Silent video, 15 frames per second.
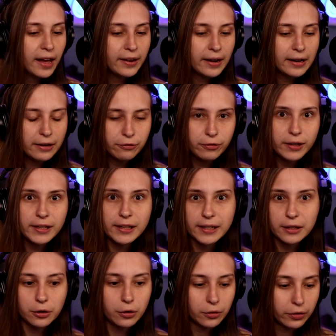And then if we
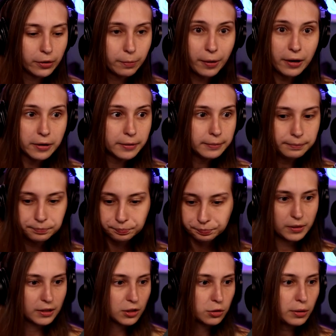click on the button
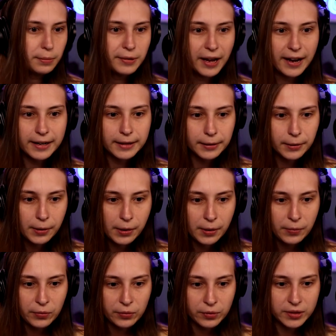in the Stream Deck,
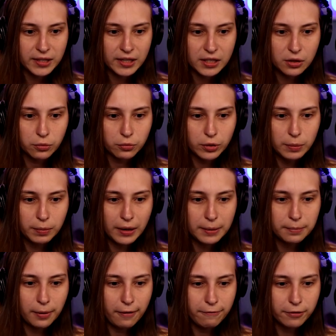it says replay
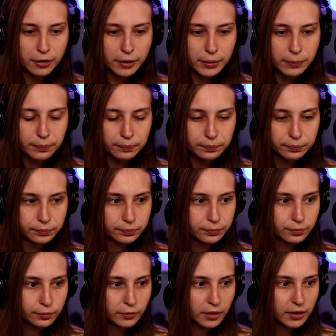buffer.
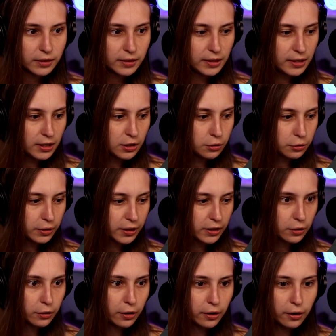This is turning
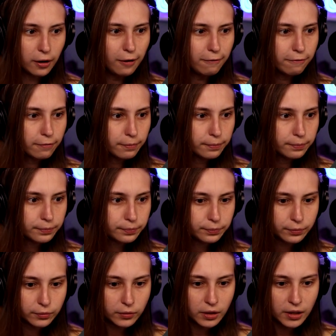it on and off.
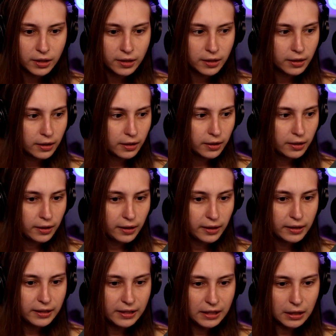
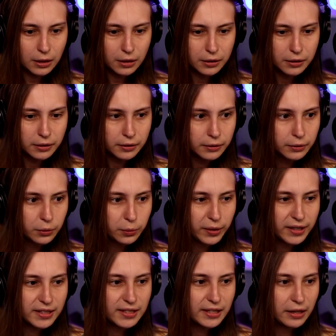And here we
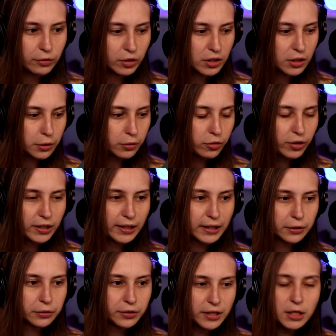can save it. So if we click
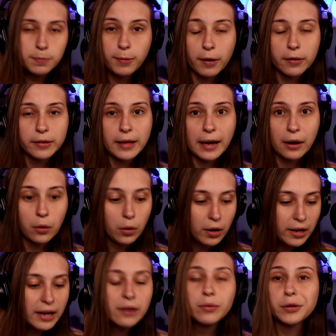on this button now,
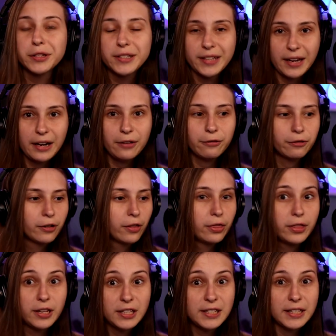it will save
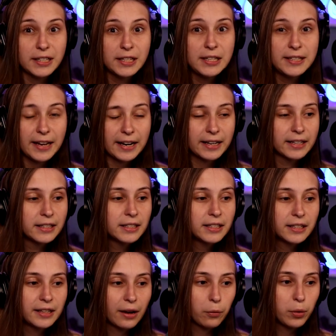the 60 seconds
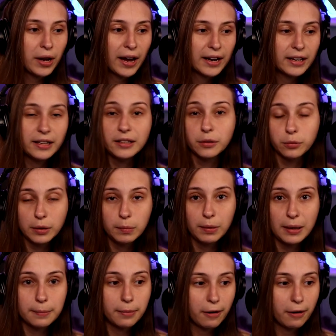that we had in the replay